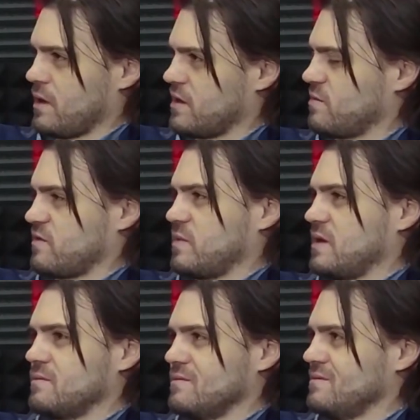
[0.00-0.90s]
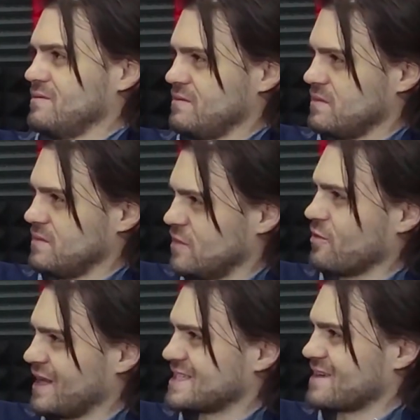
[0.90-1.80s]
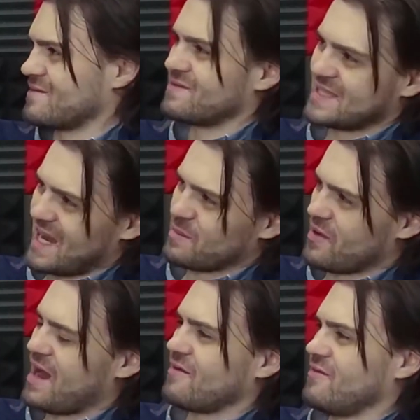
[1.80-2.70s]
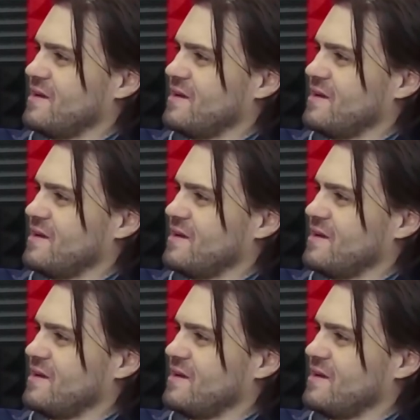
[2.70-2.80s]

you're supposed to be utilizing the time you have.